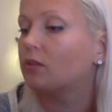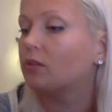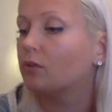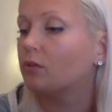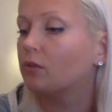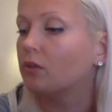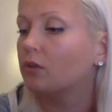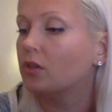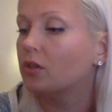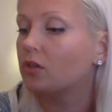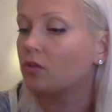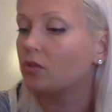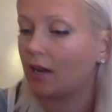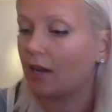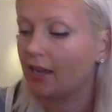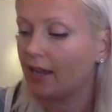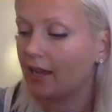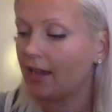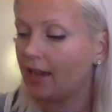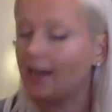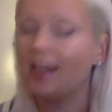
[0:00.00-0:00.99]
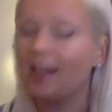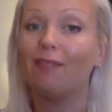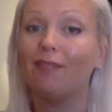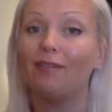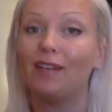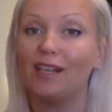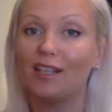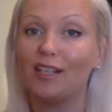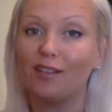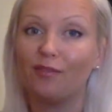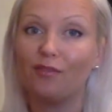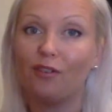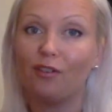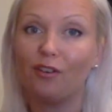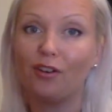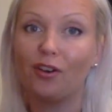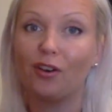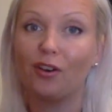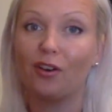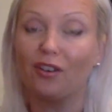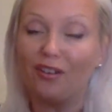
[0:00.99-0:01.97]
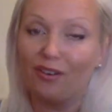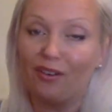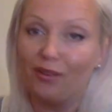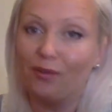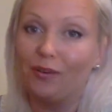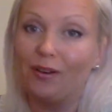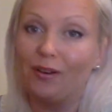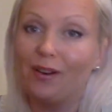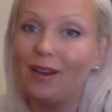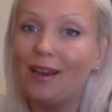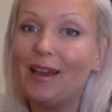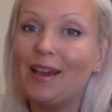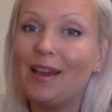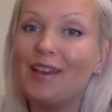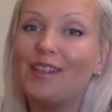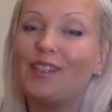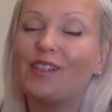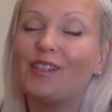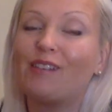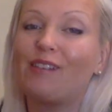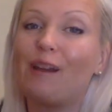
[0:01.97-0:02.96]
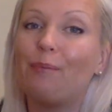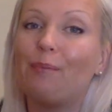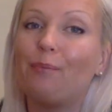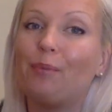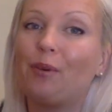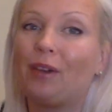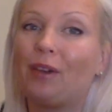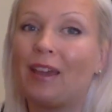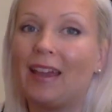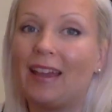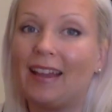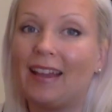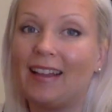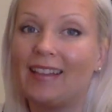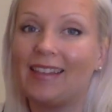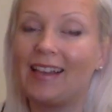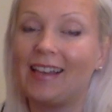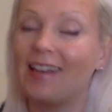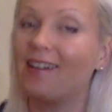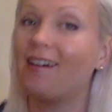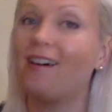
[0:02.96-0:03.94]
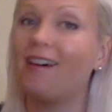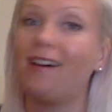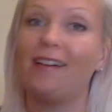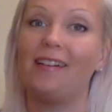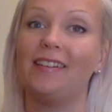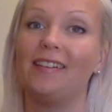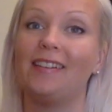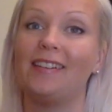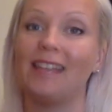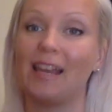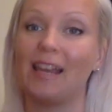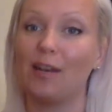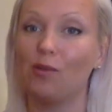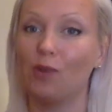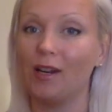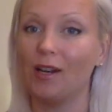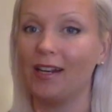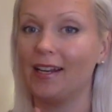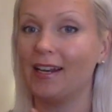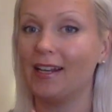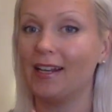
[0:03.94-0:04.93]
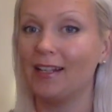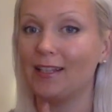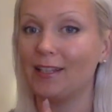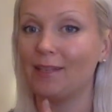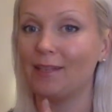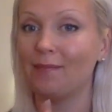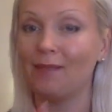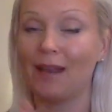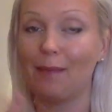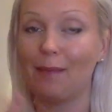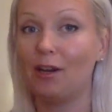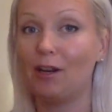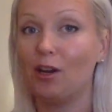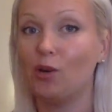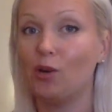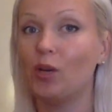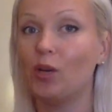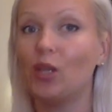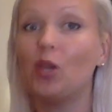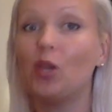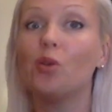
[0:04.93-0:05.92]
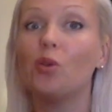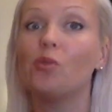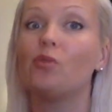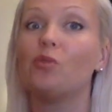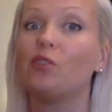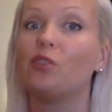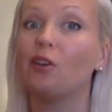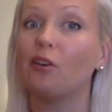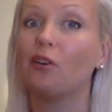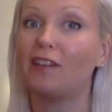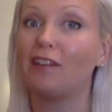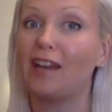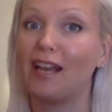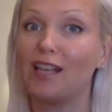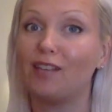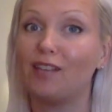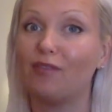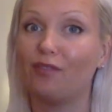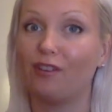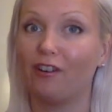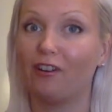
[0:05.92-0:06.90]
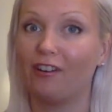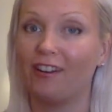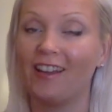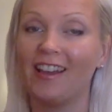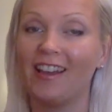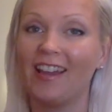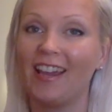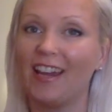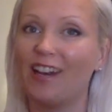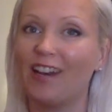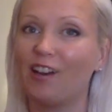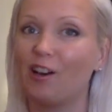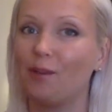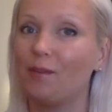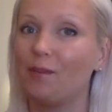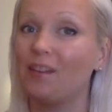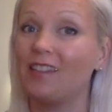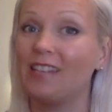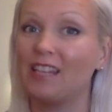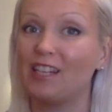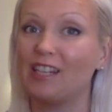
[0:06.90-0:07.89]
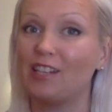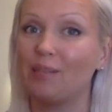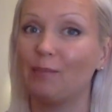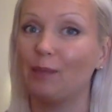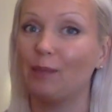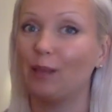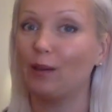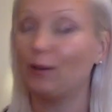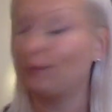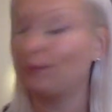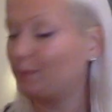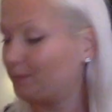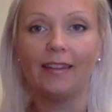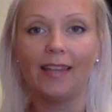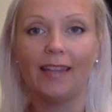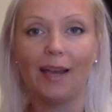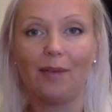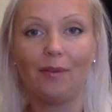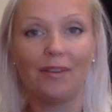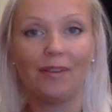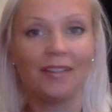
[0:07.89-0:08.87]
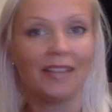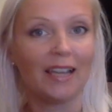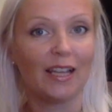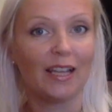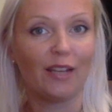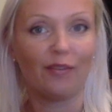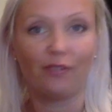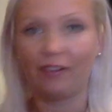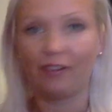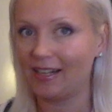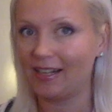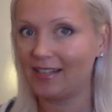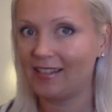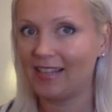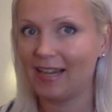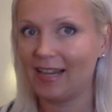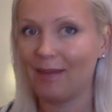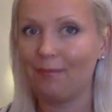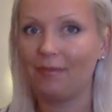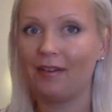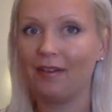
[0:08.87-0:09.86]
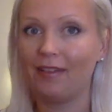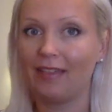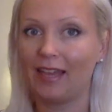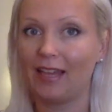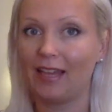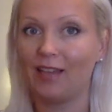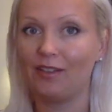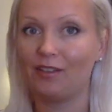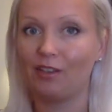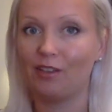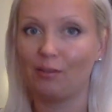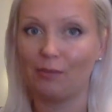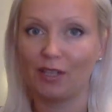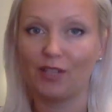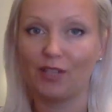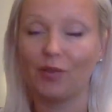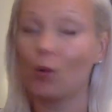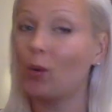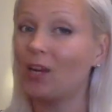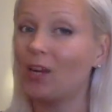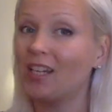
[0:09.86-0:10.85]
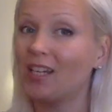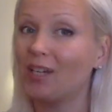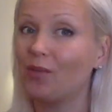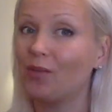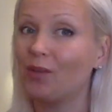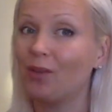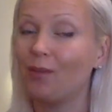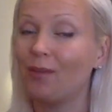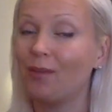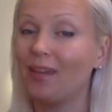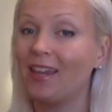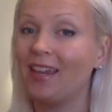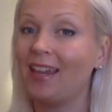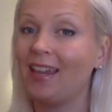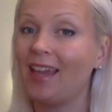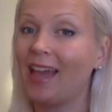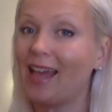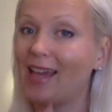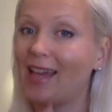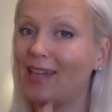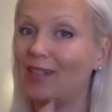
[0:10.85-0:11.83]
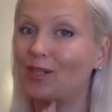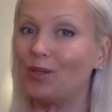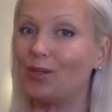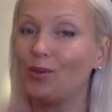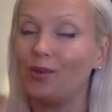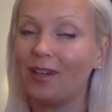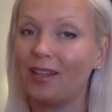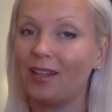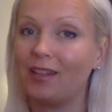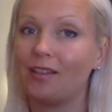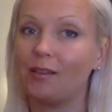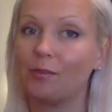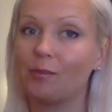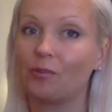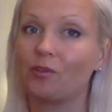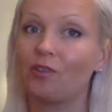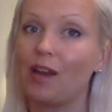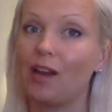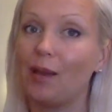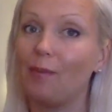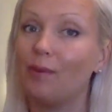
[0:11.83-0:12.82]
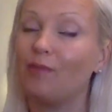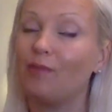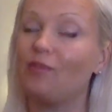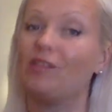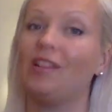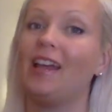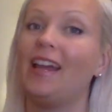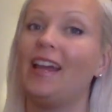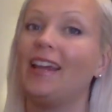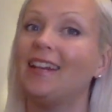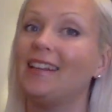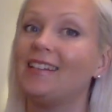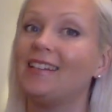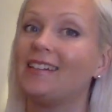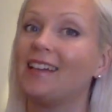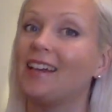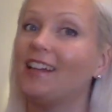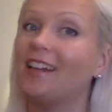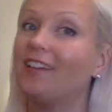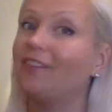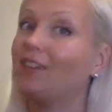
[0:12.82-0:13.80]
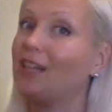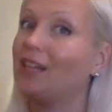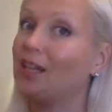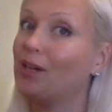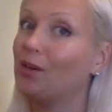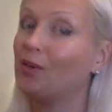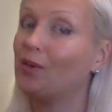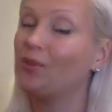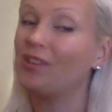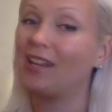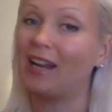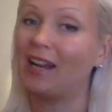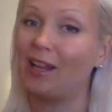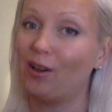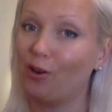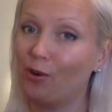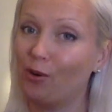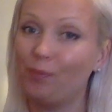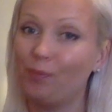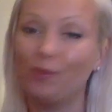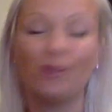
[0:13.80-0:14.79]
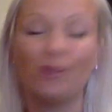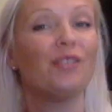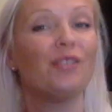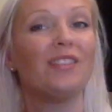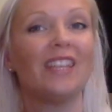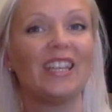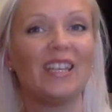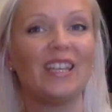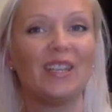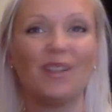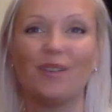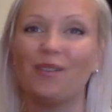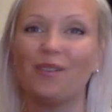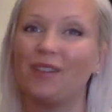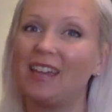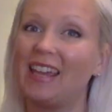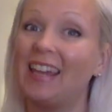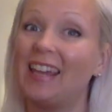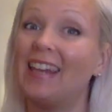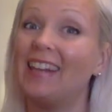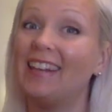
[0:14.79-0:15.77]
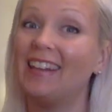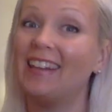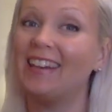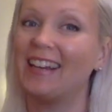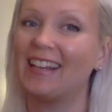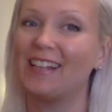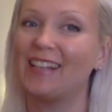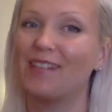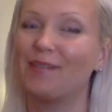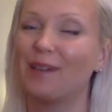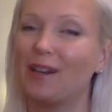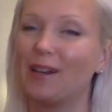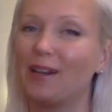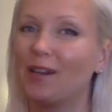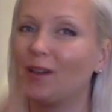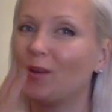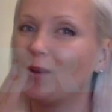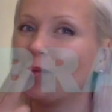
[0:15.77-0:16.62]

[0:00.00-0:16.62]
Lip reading: to try any of these for your own scrapbookings and cards and whatnot. Let me know what you use your dies for in the comment section below. That was it for this time. Thank you so much for watching with me, and do hit the subscribe if you like this kind of videos, and I hope to see you in the next one.